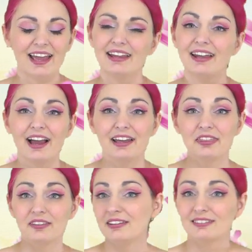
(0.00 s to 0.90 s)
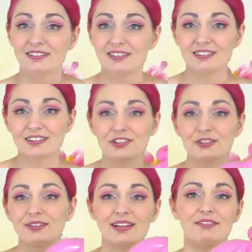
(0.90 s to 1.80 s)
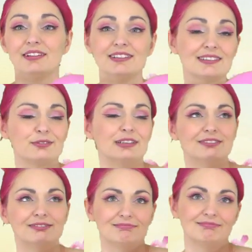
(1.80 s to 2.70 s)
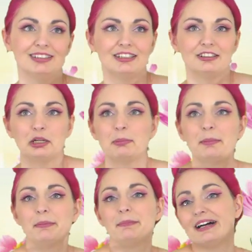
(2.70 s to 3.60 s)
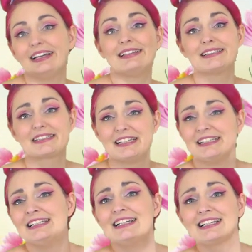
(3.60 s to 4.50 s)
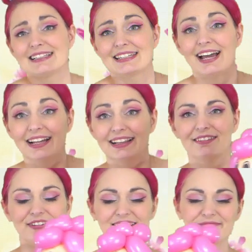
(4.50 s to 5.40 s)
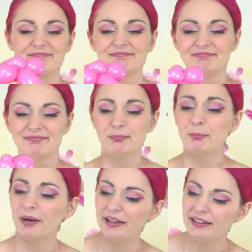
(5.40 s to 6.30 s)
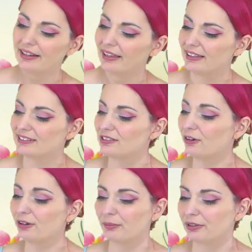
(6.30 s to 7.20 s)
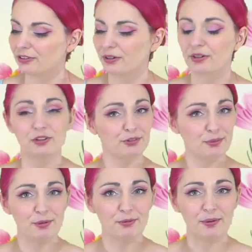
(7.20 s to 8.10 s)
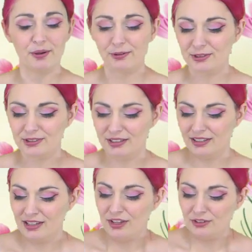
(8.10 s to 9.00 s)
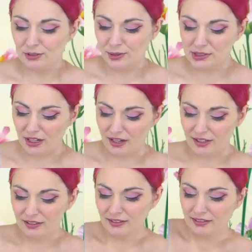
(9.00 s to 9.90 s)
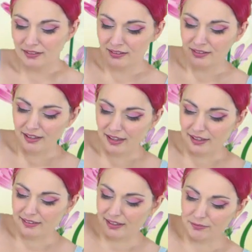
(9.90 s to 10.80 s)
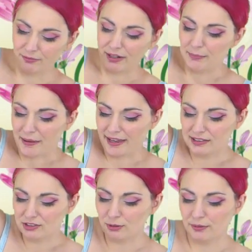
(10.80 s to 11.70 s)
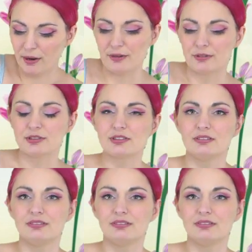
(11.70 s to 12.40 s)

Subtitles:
And I think little girls will love this. Well, you know, I might be biased because I love it, but it's adorable. So it goes from a rose to a doll and then right back into a rose.